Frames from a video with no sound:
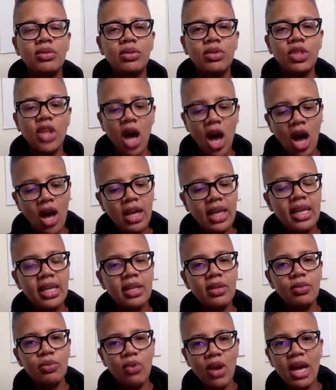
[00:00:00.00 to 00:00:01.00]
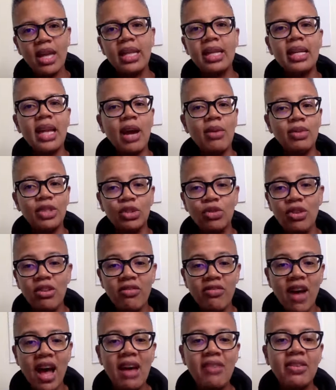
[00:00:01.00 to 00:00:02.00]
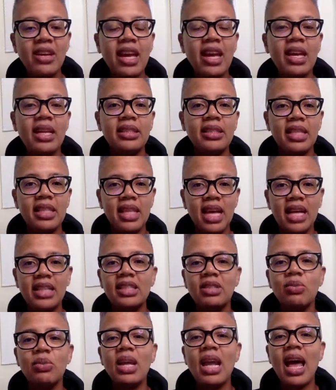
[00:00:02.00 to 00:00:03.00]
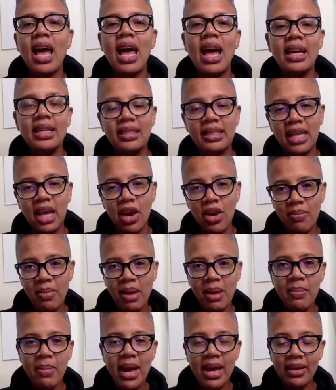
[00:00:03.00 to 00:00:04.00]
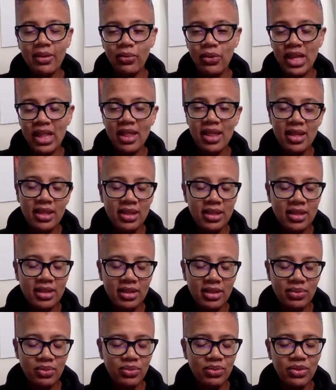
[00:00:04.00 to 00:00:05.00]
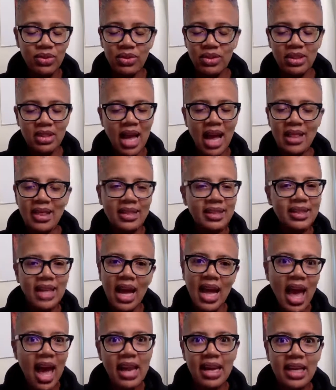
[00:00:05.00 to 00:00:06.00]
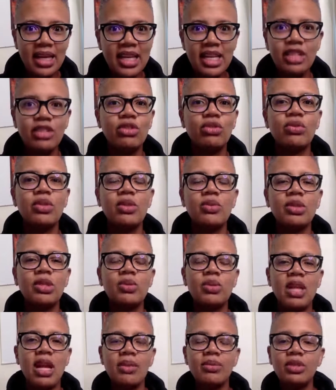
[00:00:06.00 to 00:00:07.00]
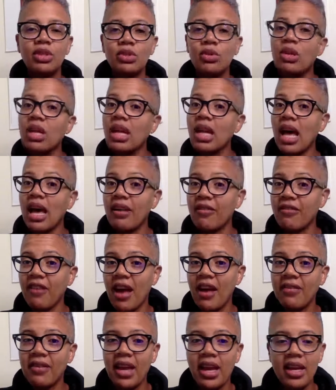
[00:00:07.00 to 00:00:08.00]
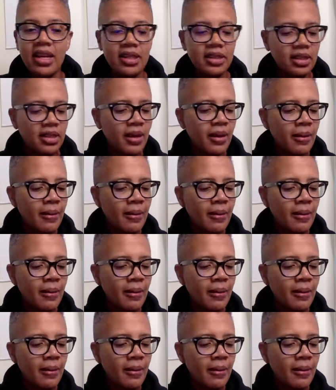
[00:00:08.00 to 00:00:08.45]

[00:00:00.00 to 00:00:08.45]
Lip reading: jogging, running, I was doing 5Ks, and that's when I actually hurt my back got the sciatica injury, was when I was doing a lot of 5Ks.